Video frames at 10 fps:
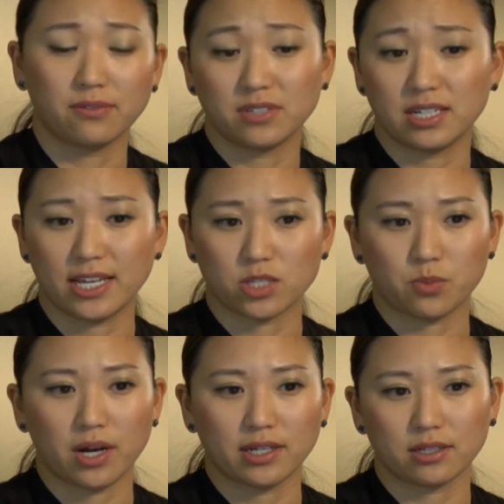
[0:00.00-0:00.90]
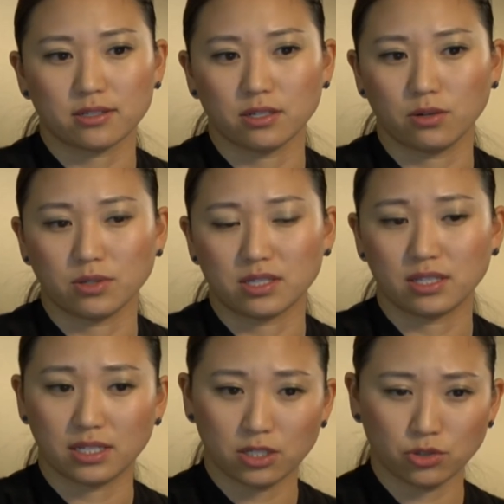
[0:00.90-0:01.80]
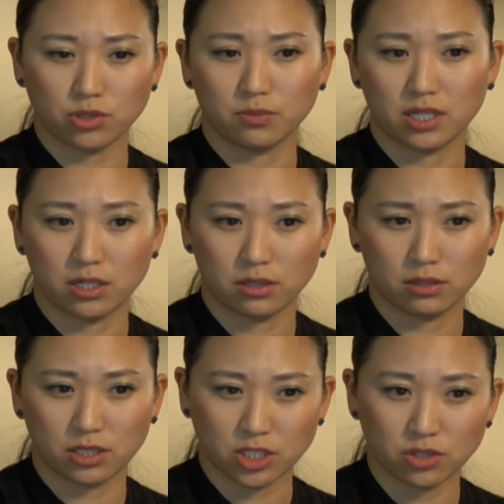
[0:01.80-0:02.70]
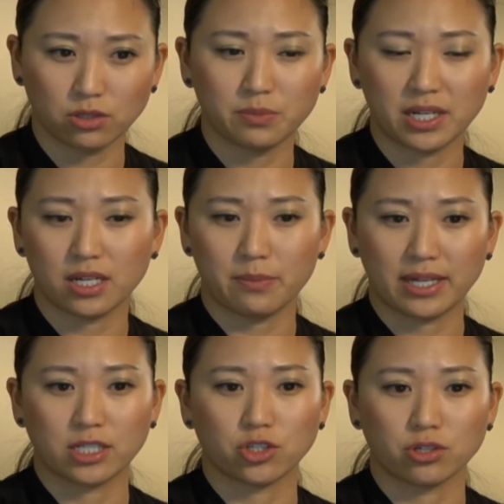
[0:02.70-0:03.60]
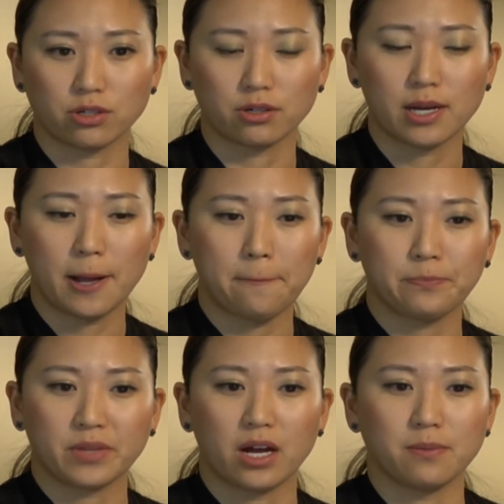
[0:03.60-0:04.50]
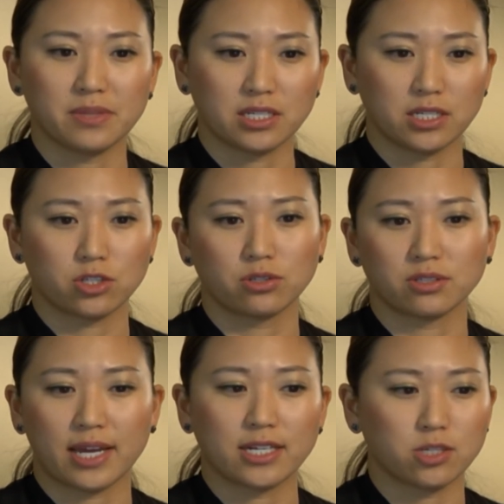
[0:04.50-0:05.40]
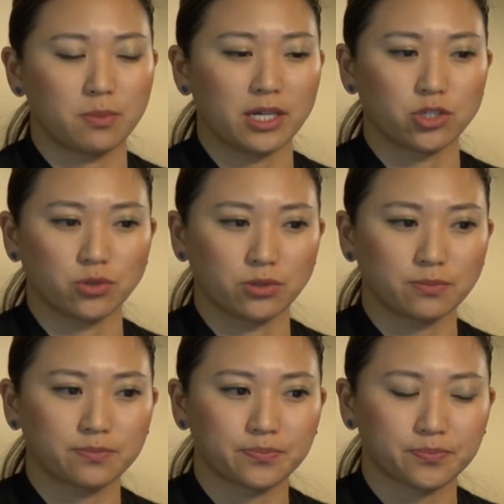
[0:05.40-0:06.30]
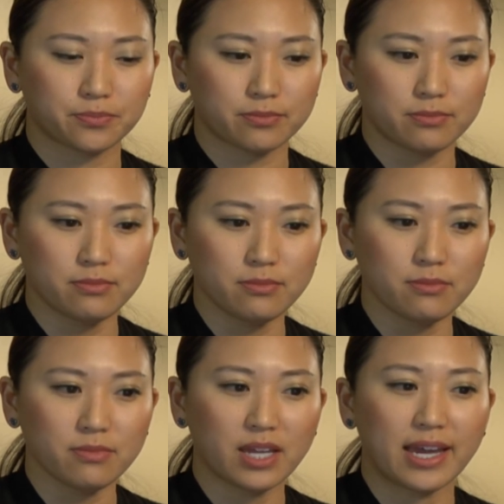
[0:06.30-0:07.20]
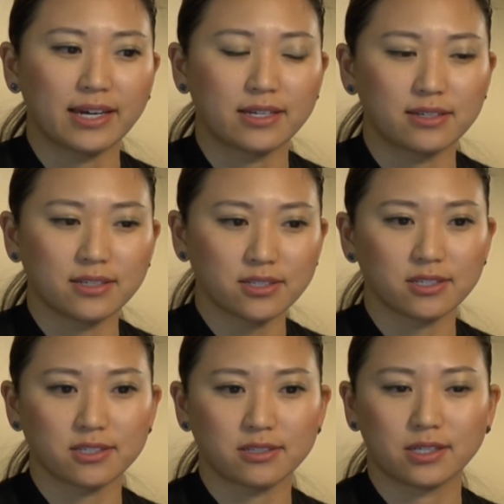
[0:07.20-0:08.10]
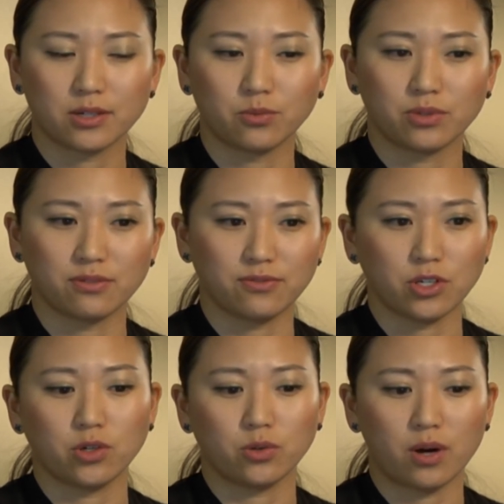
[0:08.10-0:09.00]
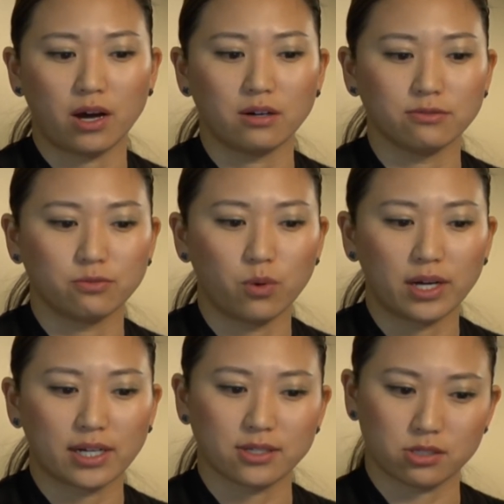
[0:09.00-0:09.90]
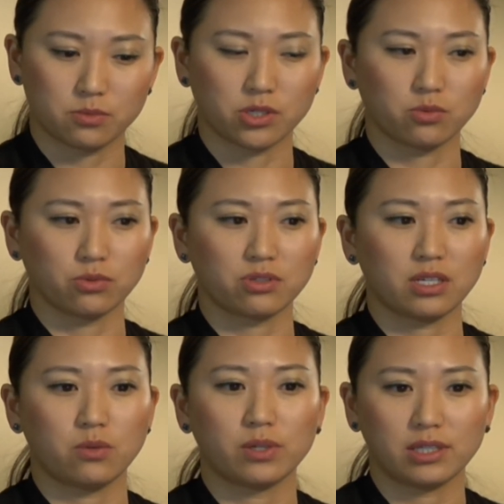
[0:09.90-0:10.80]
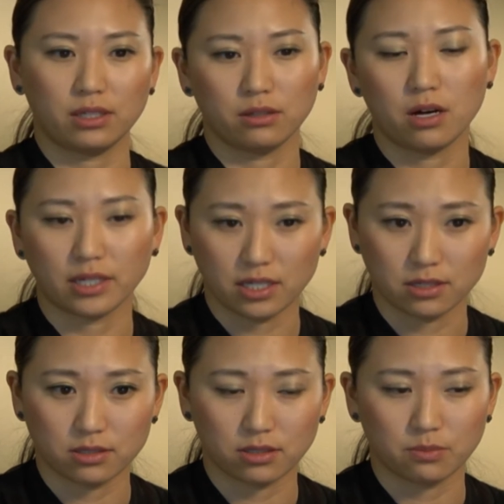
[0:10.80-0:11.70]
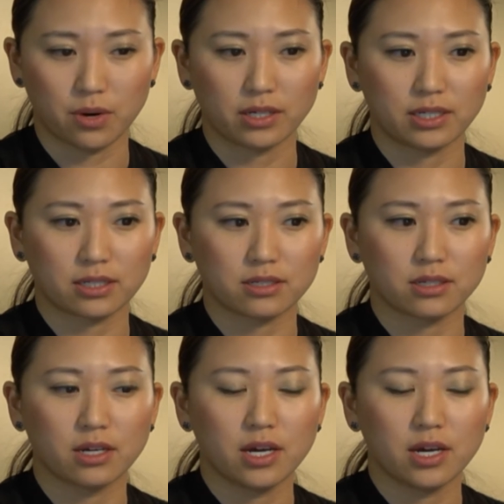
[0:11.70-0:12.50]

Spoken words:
today's product. So it's the digital media manager, the digital signage module. And this is the view of what customers will see when they log in to the product.